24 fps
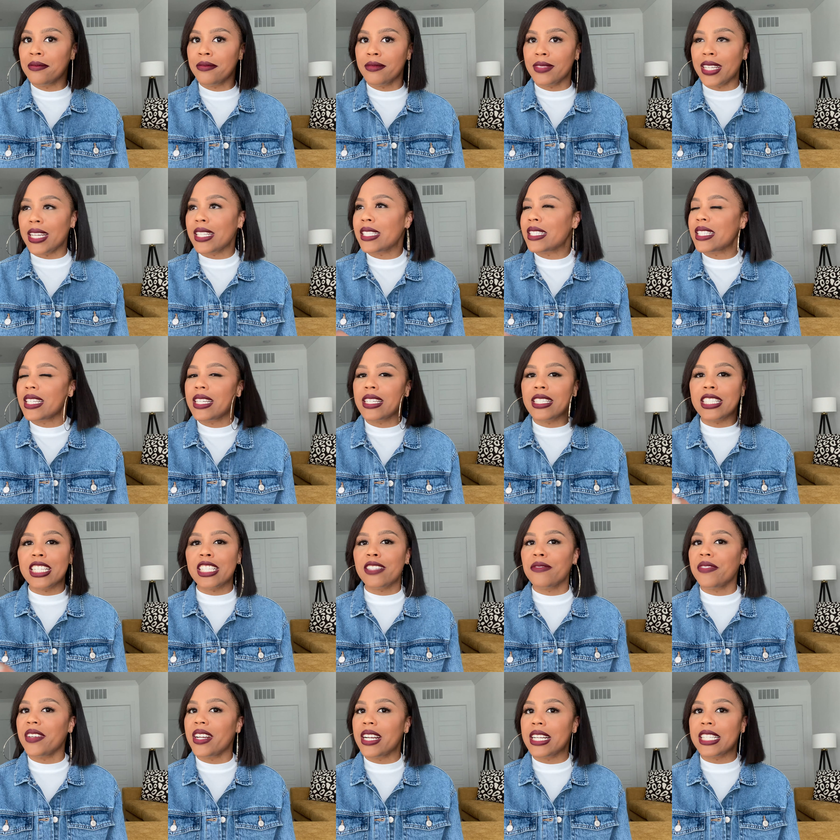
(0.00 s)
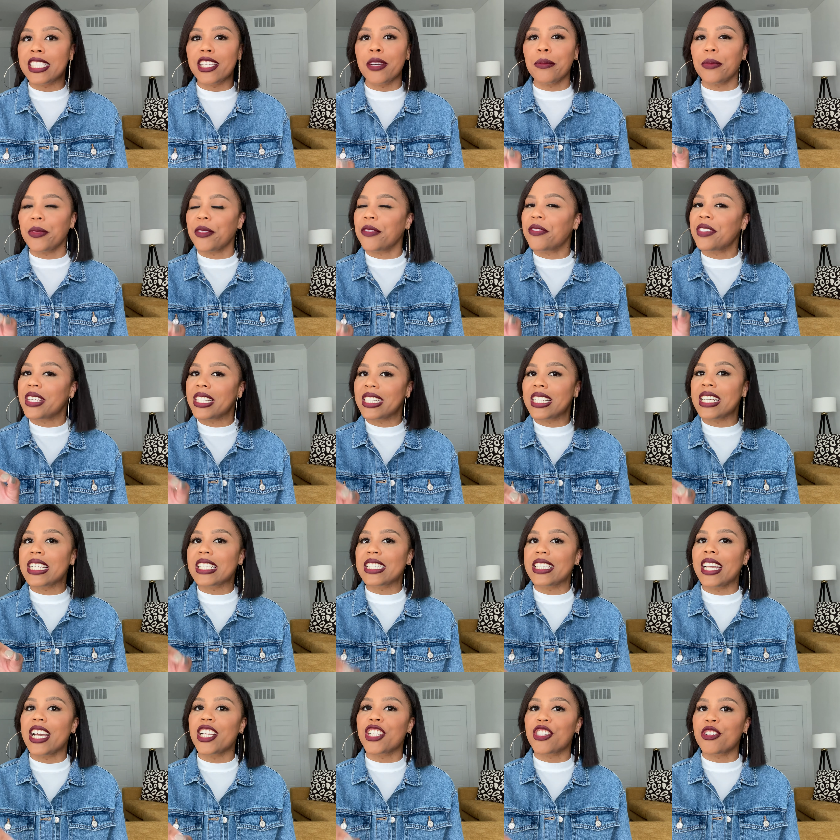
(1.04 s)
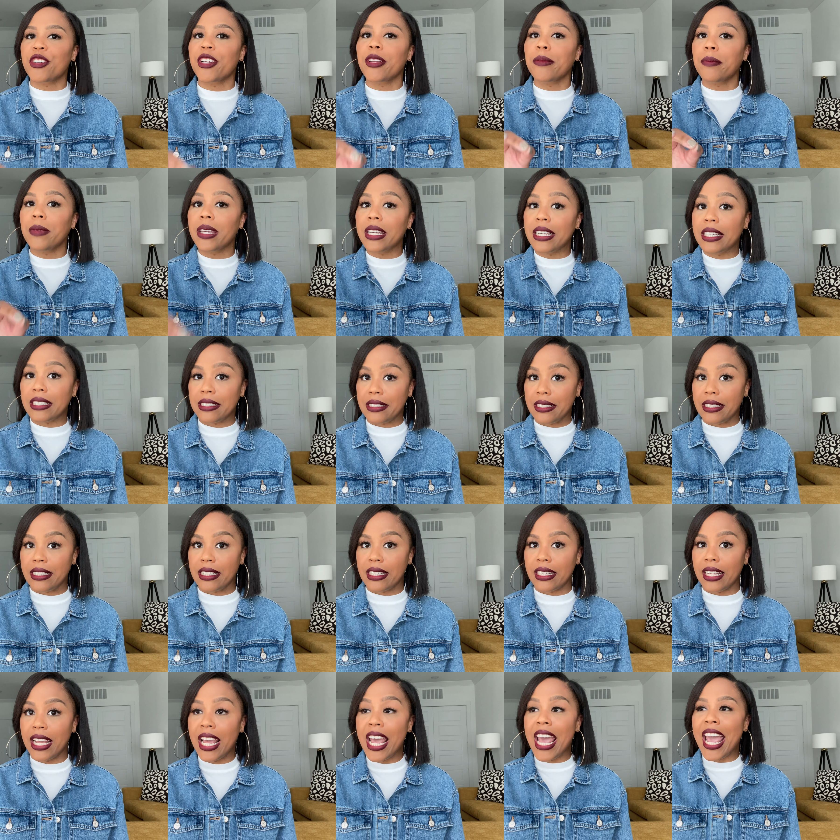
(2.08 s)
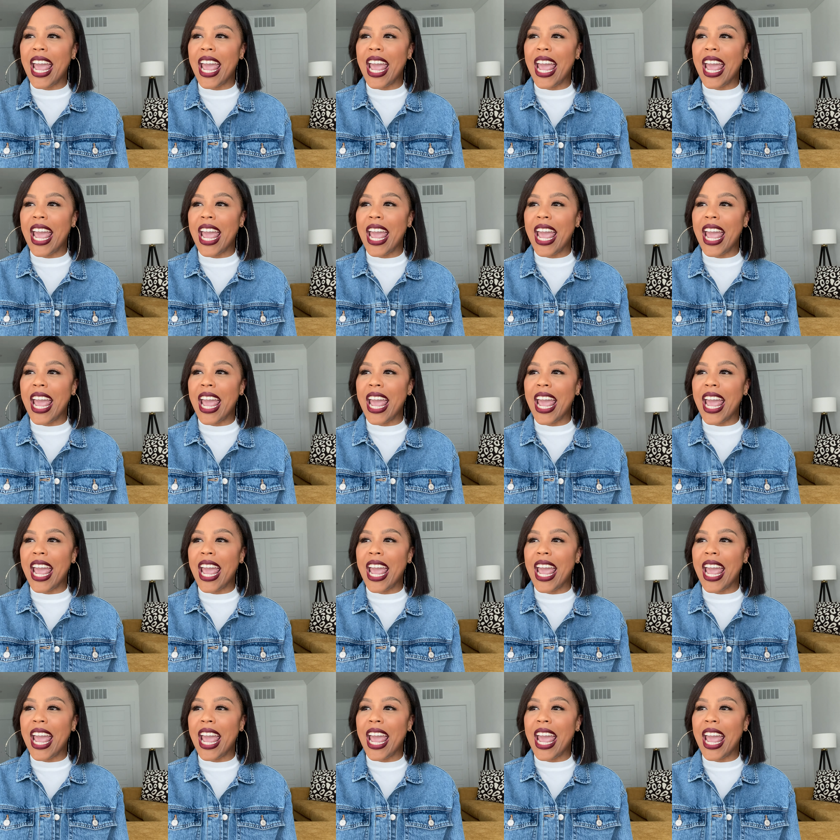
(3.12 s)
That's it. It's just very simple. If he does not treat me good